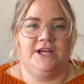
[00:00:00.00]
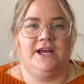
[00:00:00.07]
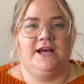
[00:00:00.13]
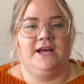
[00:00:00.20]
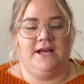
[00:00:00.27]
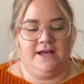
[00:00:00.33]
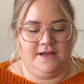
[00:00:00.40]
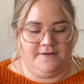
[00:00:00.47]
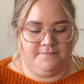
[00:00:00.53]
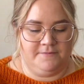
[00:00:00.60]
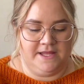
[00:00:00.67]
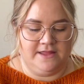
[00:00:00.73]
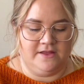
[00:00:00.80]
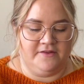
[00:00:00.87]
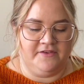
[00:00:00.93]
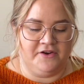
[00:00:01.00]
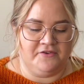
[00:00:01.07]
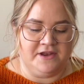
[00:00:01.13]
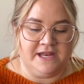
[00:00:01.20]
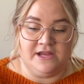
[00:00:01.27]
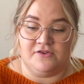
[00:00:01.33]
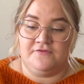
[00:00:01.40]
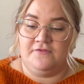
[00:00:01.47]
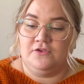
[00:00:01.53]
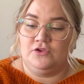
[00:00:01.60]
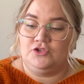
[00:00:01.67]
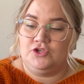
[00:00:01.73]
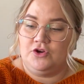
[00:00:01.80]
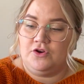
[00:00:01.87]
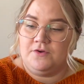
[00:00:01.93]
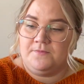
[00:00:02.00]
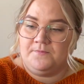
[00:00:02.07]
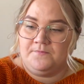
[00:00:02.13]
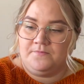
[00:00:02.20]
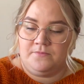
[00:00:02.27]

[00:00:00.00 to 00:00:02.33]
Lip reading: in the very near future.